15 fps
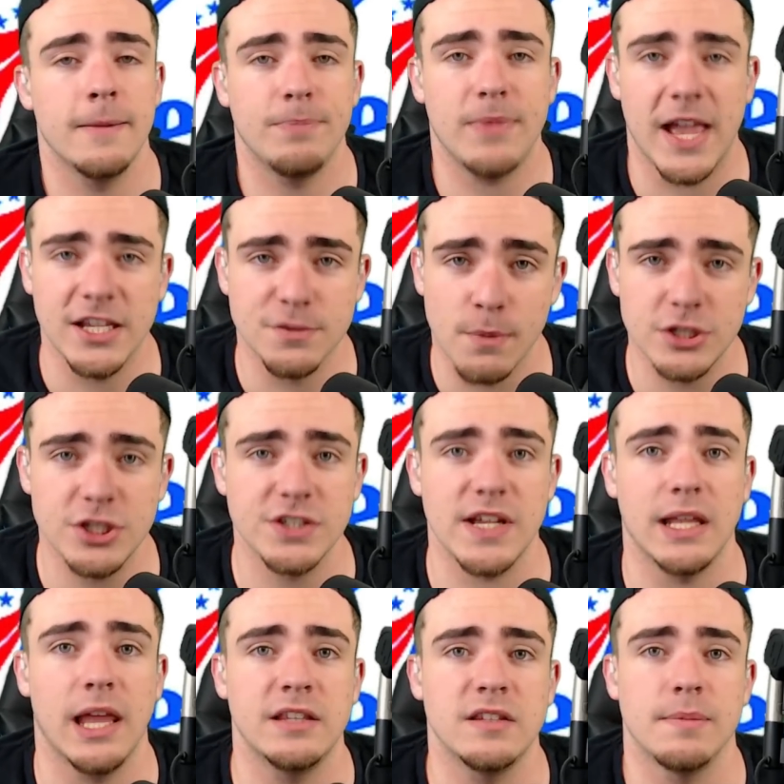As much as I
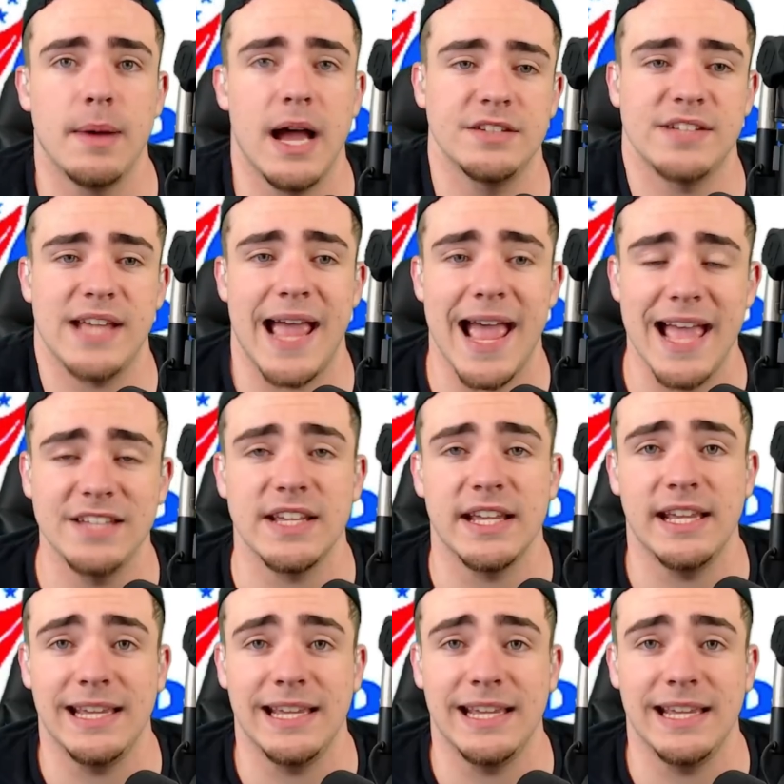like Tobias as a